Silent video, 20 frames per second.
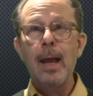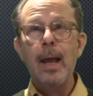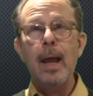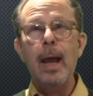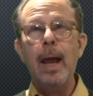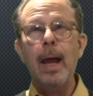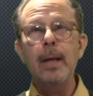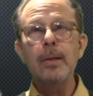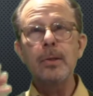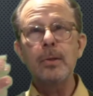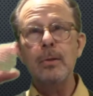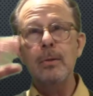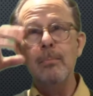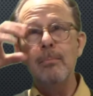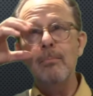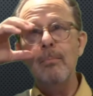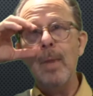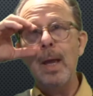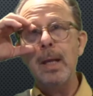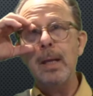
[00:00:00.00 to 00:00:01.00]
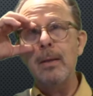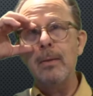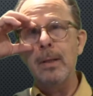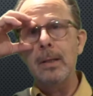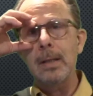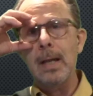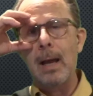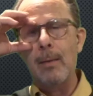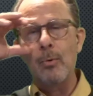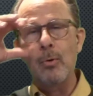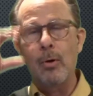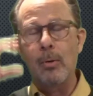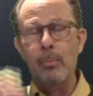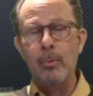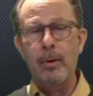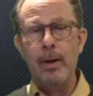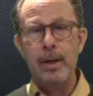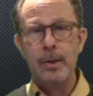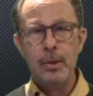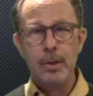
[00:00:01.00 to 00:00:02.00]
as do many of the top
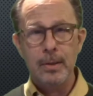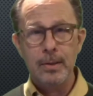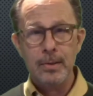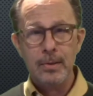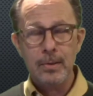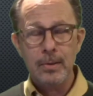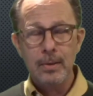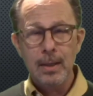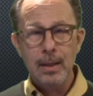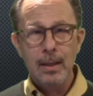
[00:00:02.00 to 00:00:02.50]
corporations.